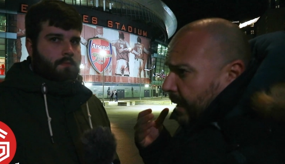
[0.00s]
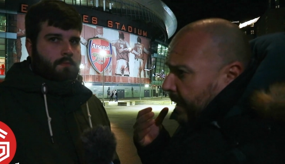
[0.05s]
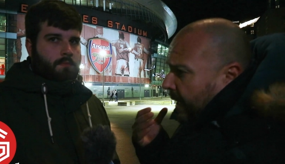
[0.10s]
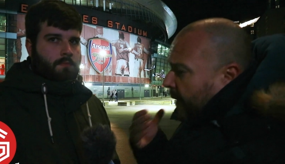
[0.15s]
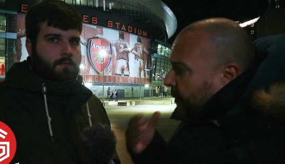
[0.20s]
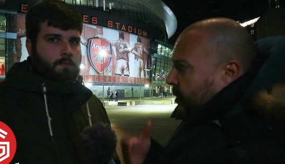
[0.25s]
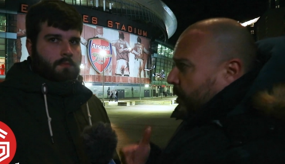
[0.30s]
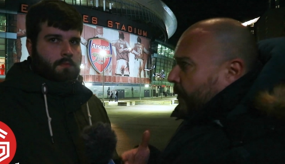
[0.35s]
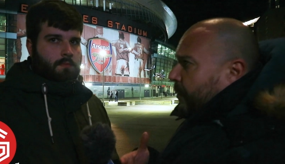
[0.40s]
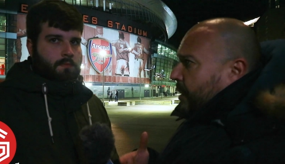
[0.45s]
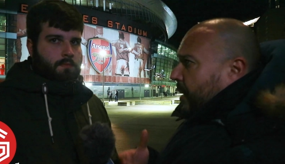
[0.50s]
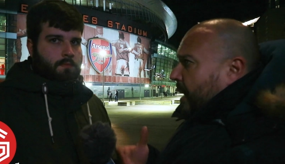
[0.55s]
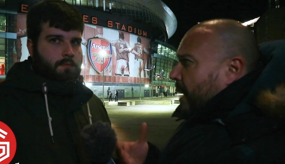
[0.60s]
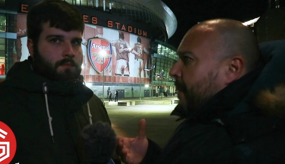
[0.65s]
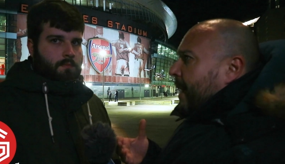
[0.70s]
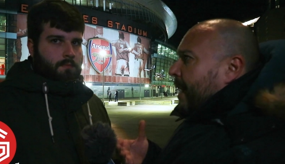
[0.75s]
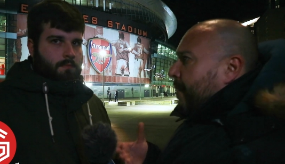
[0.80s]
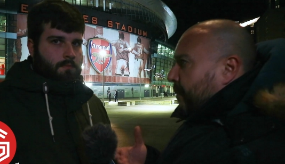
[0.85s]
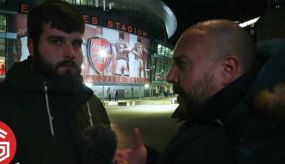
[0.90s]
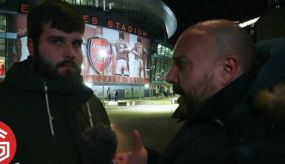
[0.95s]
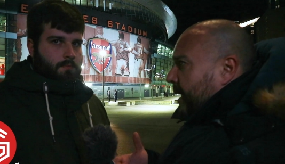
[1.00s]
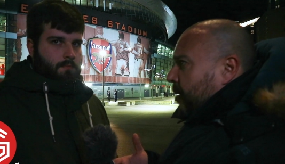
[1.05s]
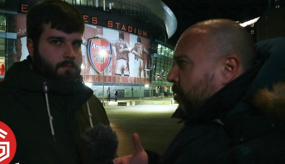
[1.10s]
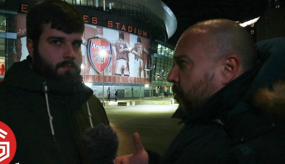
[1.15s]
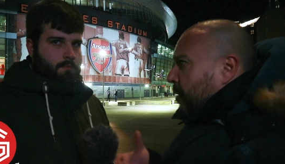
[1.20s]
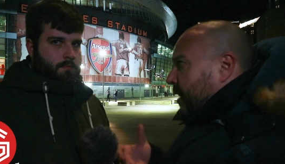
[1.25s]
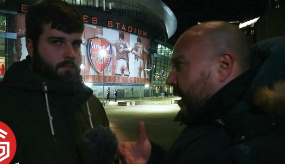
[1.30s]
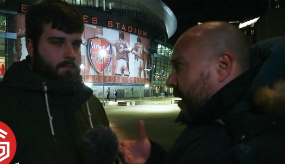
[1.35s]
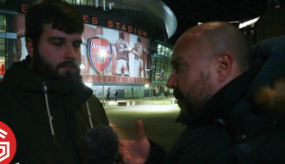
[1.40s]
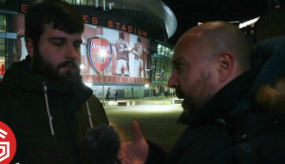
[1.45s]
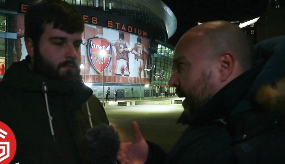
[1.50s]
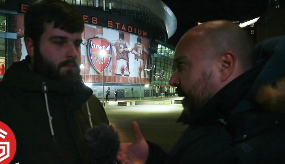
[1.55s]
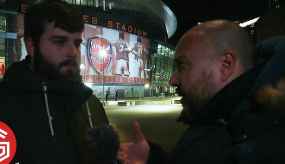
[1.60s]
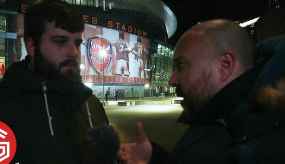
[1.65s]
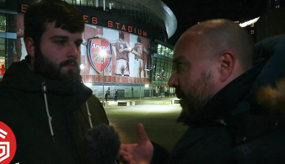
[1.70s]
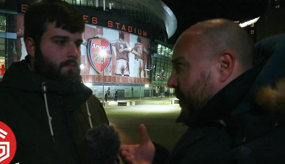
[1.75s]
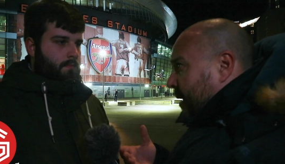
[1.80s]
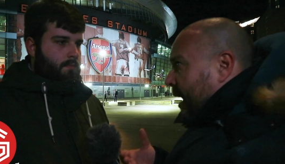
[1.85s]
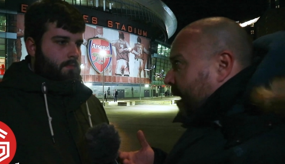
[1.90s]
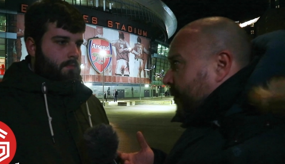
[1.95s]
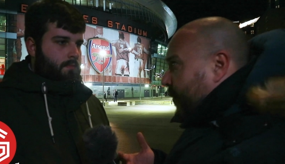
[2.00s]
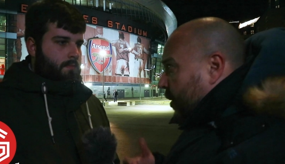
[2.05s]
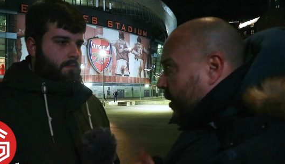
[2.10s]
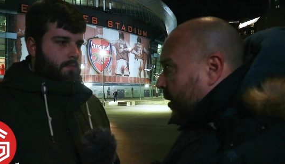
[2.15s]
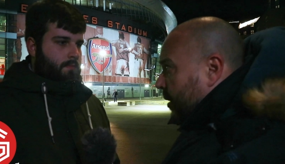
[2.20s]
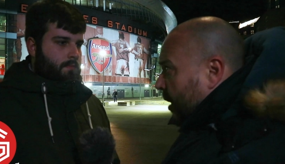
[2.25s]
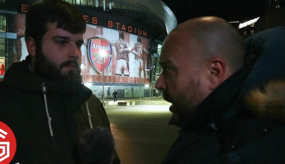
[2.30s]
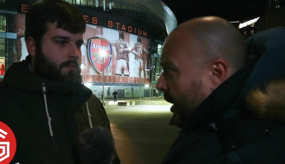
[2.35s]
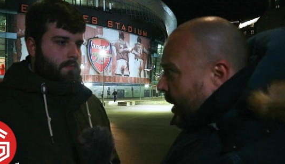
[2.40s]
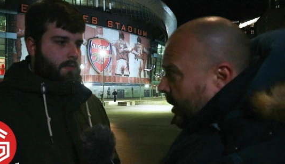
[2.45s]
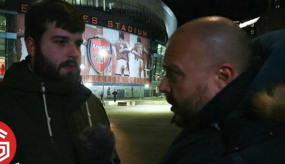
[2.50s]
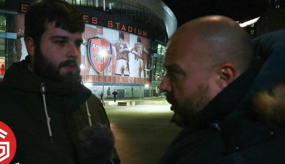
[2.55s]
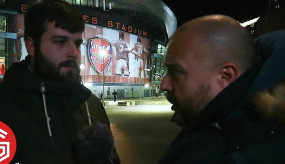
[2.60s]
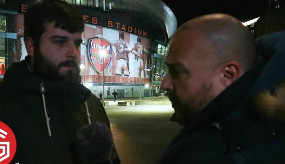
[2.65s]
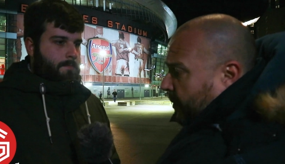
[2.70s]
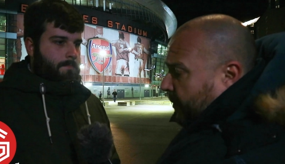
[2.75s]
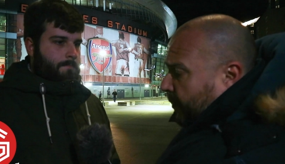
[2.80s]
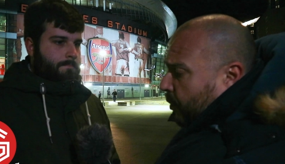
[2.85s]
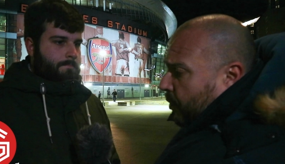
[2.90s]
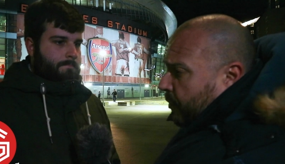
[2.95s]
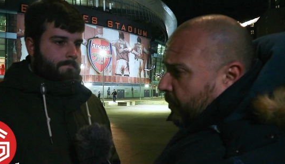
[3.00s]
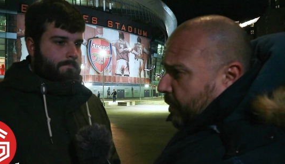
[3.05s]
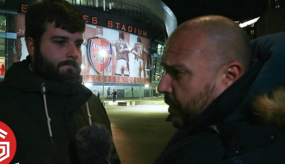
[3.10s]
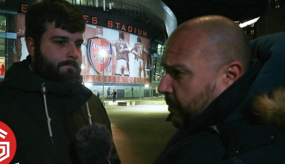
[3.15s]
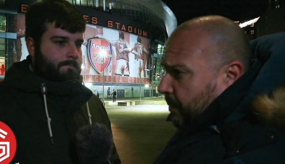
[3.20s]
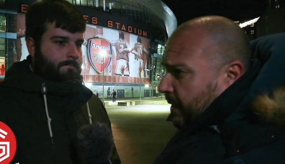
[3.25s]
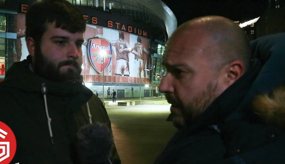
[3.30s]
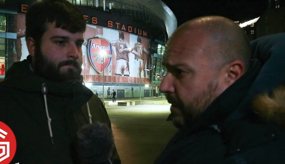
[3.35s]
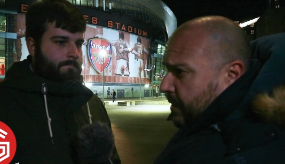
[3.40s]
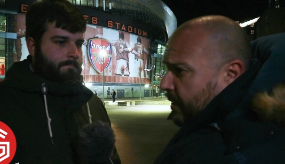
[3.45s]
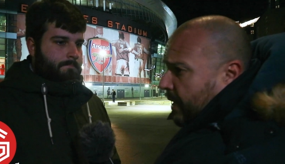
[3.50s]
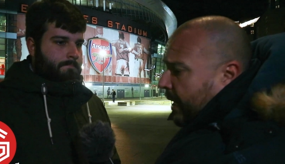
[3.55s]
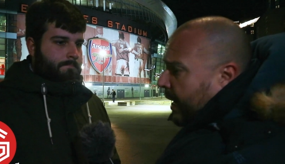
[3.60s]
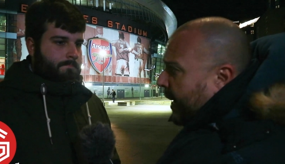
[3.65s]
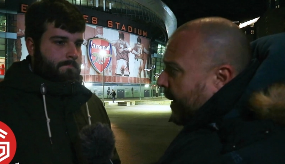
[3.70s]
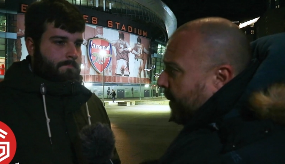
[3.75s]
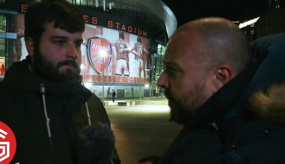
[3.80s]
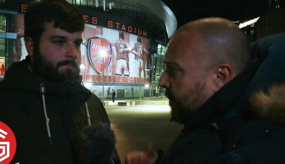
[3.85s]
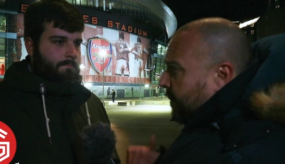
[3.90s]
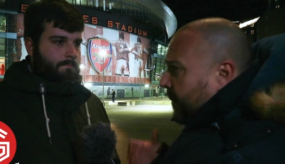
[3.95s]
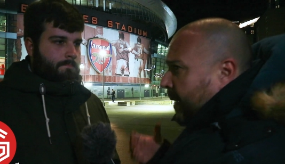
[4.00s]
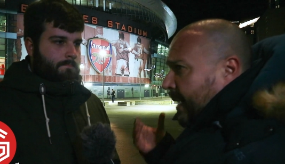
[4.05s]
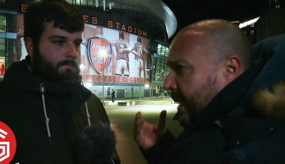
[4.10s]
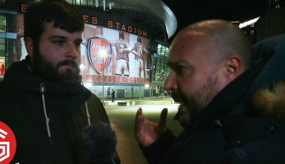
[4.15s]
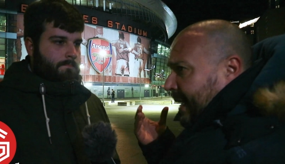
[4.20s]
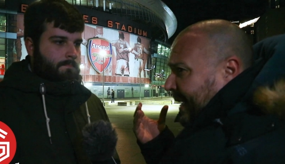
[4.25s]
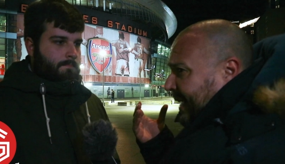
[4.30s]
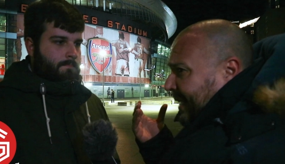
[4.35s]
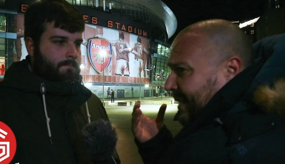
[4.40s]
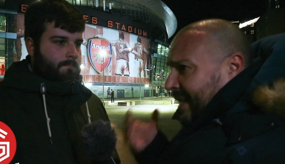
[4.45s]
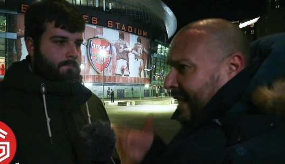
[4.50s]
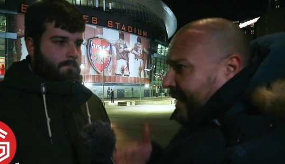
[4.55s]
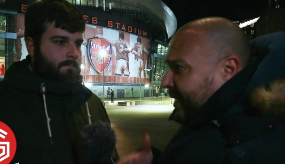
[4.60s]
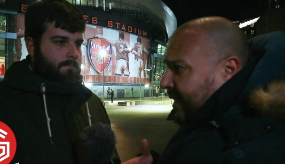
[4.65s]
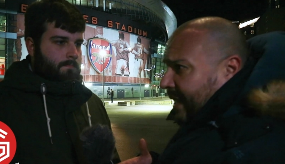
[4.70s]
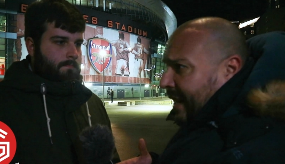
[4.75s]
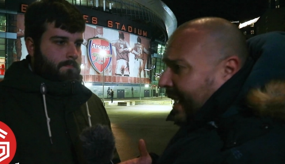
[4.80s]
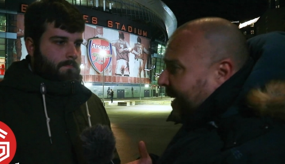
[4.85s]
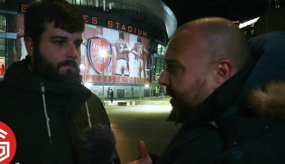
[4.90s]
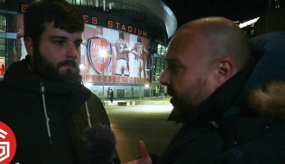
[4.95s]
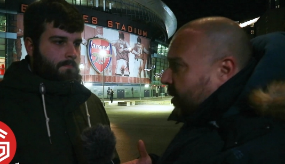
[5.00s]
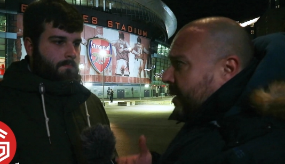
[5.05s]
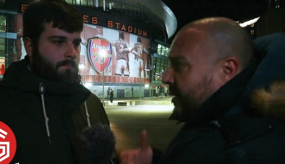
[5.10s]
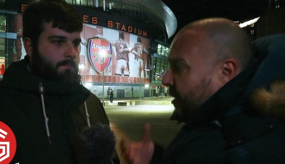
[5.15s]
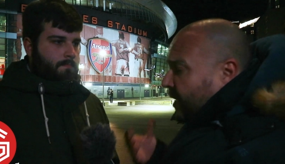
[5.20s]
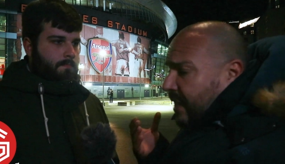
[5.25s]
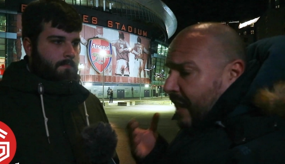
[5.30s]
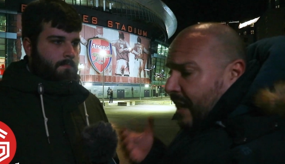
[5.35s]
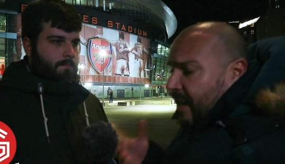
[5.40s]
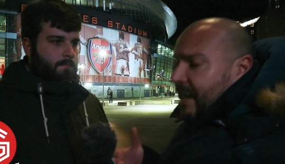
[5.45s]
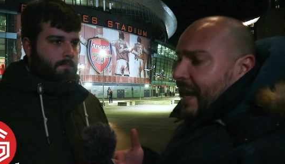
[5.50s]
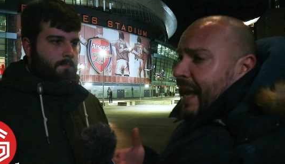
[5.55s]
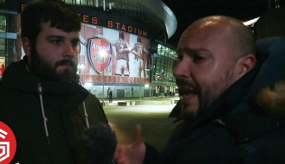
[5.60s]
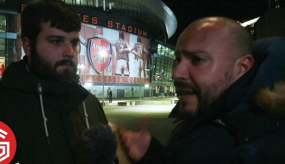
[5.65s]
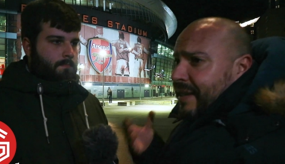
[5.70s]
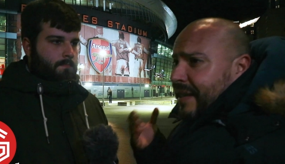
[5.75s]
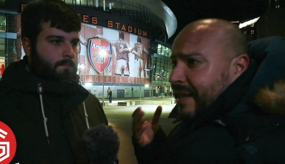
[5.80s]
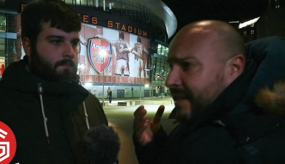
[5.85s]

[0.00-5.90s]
Speaker 1: you know, he's obviously come back from the injury that he picked up at Everton yeah. just before Christmas. Um, said he's a lad, he's a young lad,